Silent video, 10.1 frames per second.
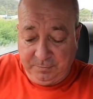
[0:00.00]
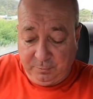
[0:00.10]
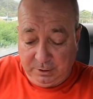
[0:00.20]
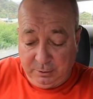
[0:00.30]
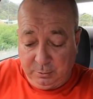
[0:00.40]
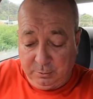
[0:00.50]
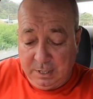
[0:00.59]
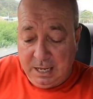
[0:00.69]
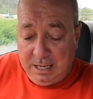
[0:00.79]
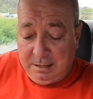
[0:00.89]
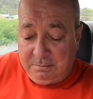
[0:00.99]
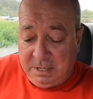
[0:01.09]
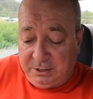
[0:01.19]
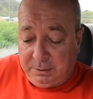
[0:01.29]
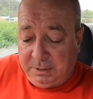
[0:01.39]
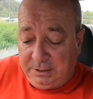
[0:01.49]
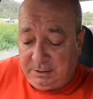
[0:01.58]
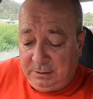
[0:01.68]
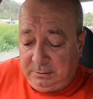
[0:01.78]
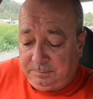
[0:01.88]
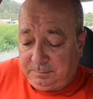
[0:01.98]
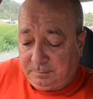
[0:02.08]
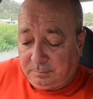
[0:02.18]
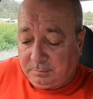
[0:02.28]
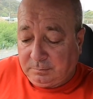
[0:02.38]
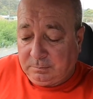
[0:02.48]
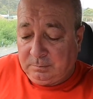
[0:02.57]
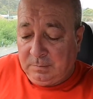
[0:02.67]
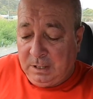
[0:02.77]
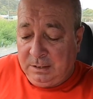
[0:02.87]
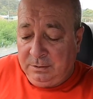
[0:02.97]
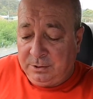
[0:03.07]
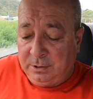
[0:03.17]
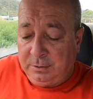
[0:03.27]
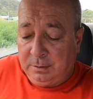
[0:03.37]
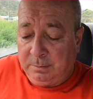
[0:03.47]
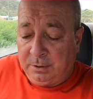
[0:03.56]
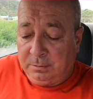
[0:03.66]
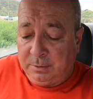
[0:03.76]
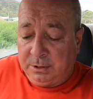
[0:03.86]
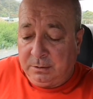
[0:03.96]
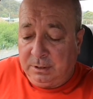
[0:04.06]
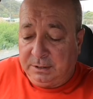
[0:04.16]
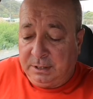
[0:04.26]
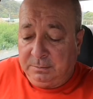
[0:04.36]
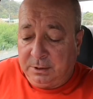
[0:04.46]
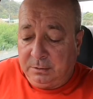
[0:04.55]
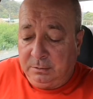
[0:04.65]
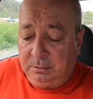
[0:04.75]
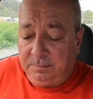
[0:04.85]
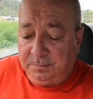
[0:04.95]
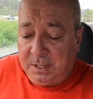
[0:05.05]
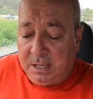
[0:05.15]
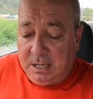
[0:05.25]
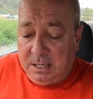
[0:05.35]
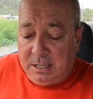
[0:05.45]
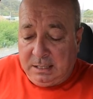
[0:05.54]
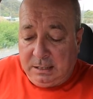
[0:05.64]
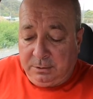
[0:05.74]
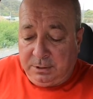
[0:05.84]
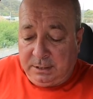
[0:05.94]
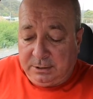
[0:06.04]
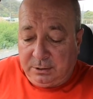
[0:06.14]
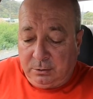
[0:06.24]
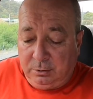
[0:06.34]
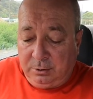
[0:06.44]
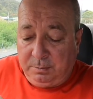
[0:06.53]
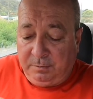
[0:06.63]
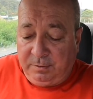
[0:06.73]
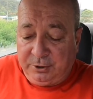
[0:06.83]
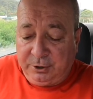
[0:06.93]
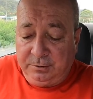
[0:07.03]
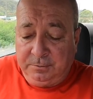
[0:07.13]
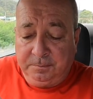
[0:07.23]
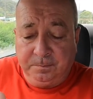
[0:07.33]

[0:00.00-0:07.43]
for a little miniature pizza. I didn't show you the bottom, which I will attempt to do. It looks like it's cooked to perfection.